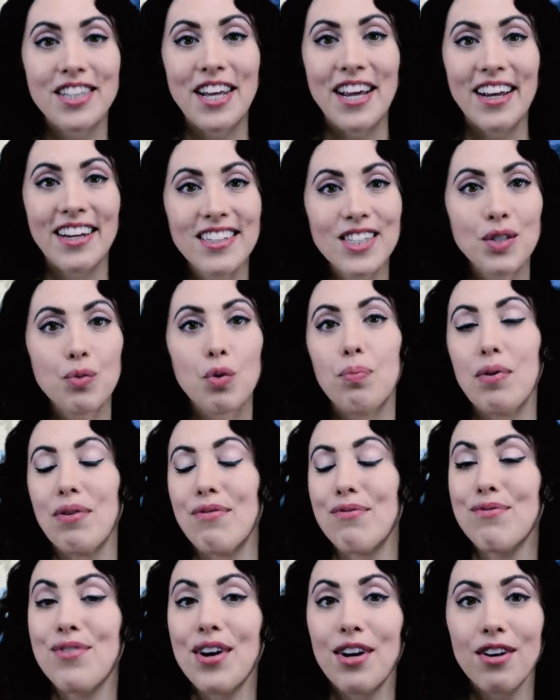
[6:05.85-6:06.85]
things will be
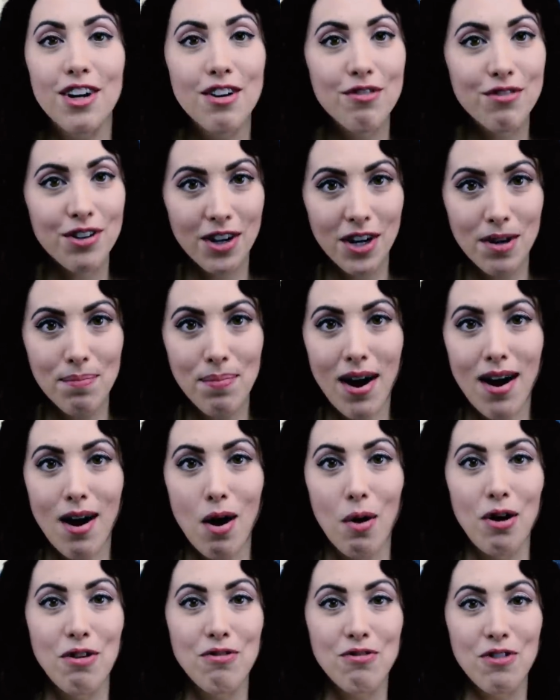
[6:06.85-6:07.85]
very, very
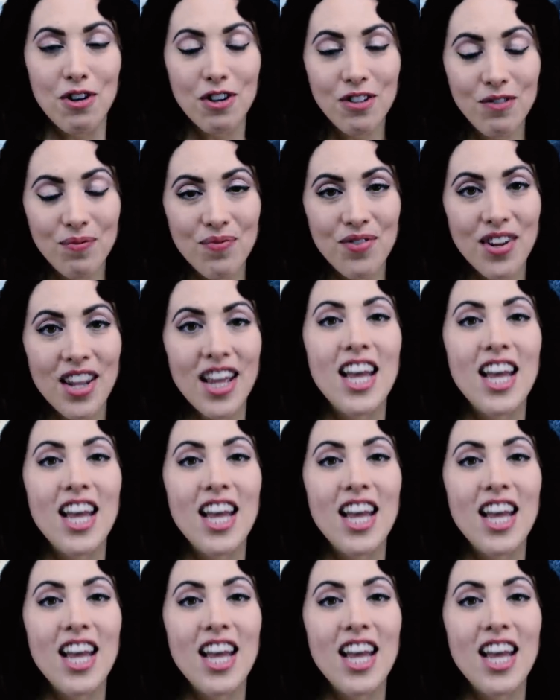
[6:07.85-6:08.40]
powerful,